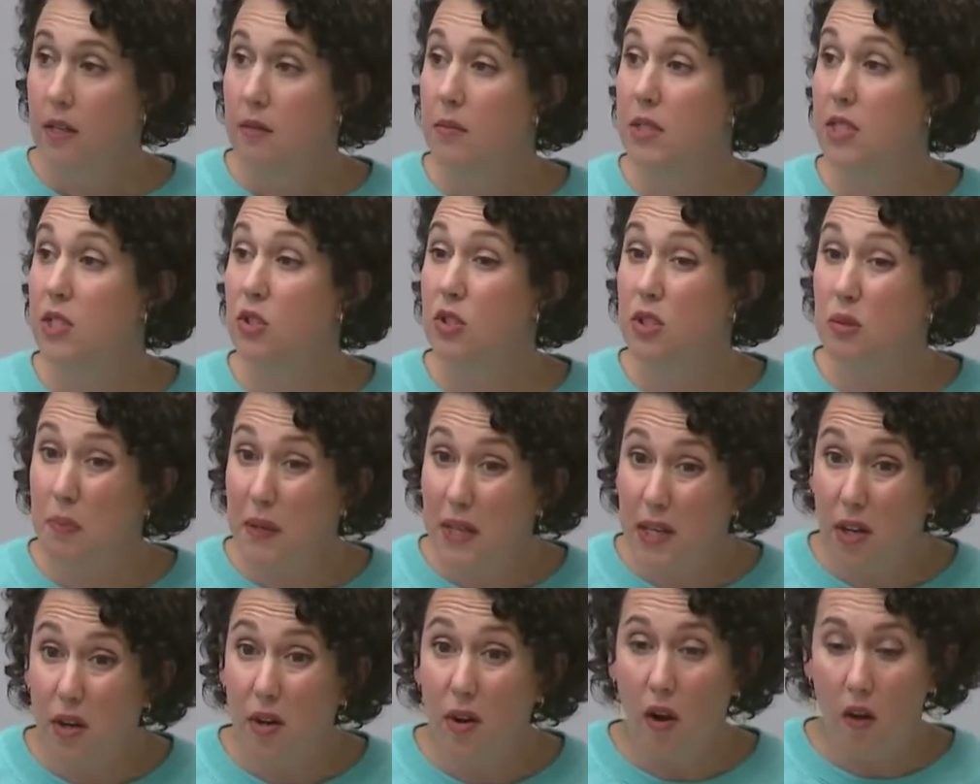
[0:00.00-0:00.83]
Mr.
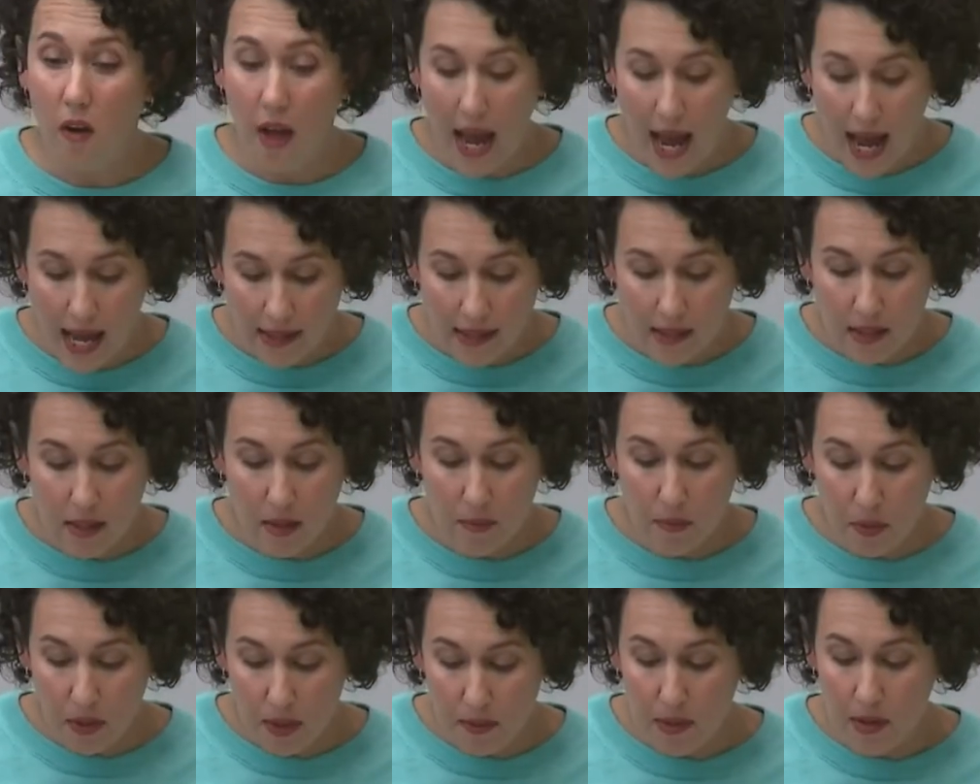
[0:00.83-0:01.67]
Speaker, I'll ask the
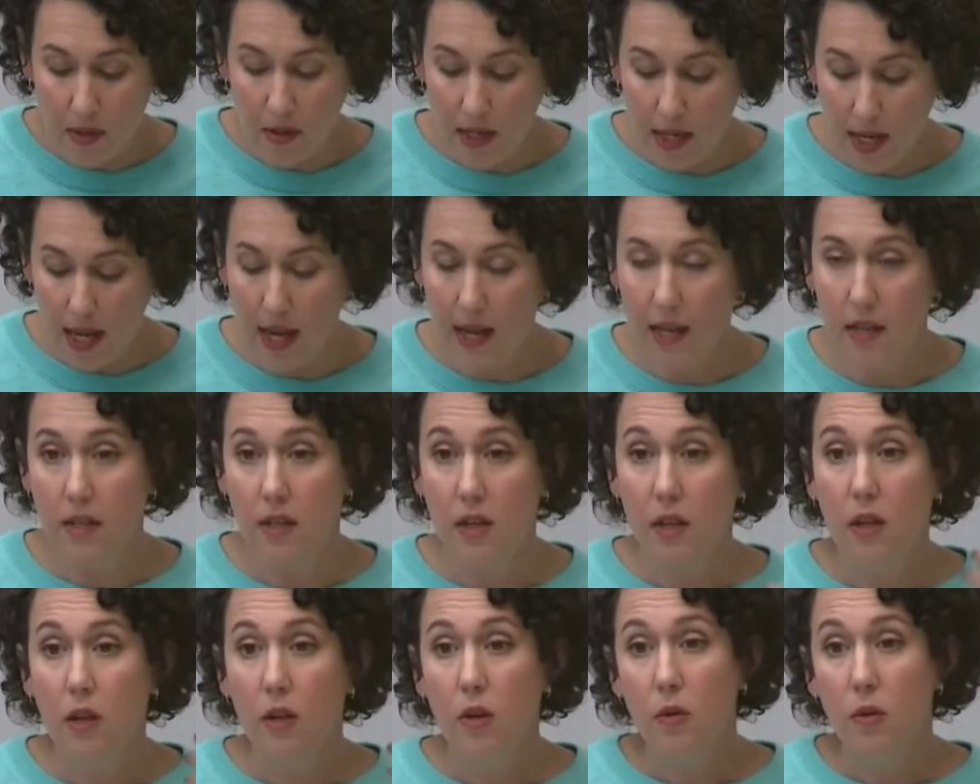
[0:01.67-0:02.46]
Premier again.